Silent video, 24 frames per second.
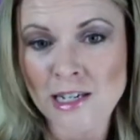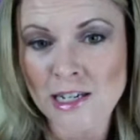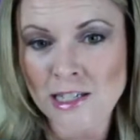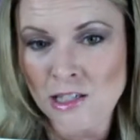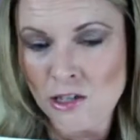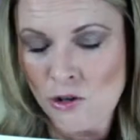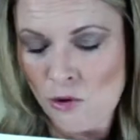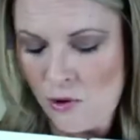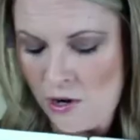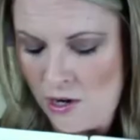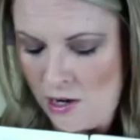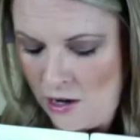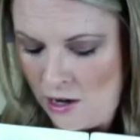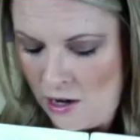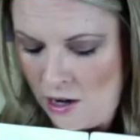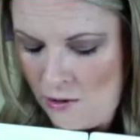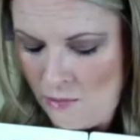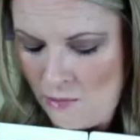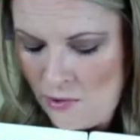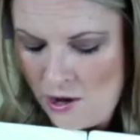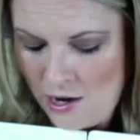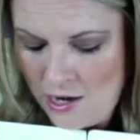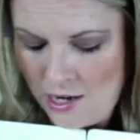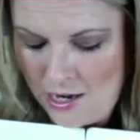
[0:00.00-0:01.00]
it's going to
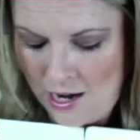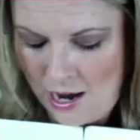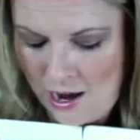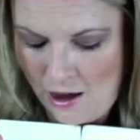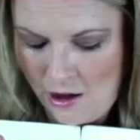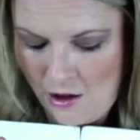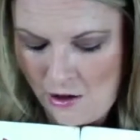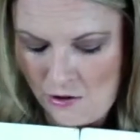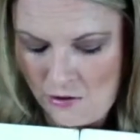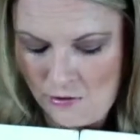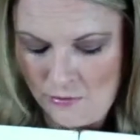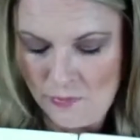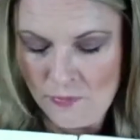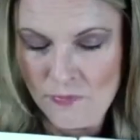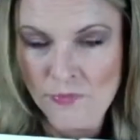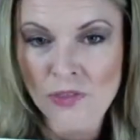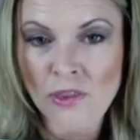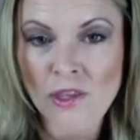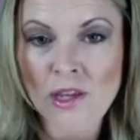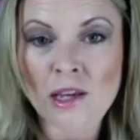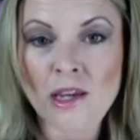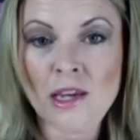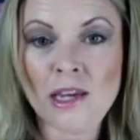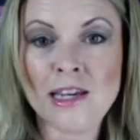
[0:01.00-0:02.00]
come on down
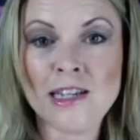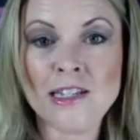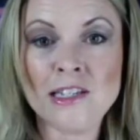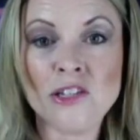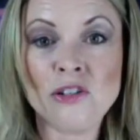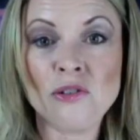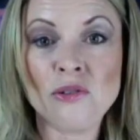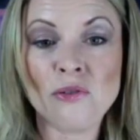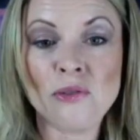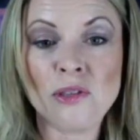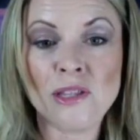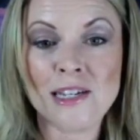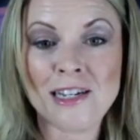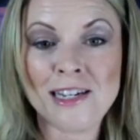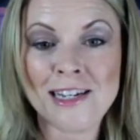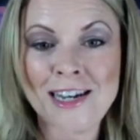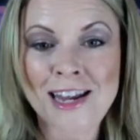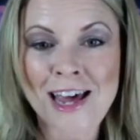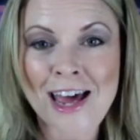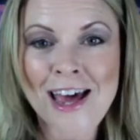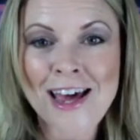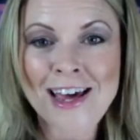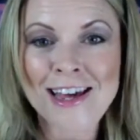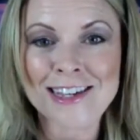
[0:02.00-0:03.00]
into the
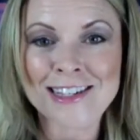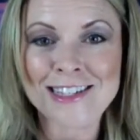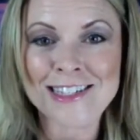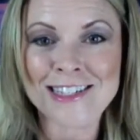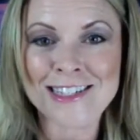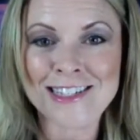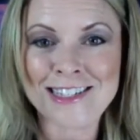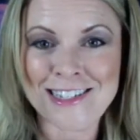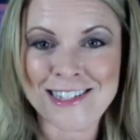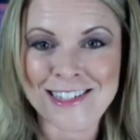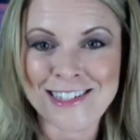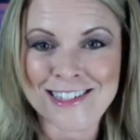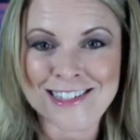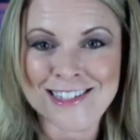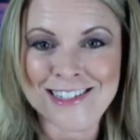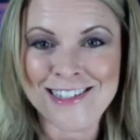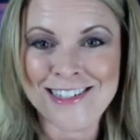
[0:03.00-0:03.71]
nest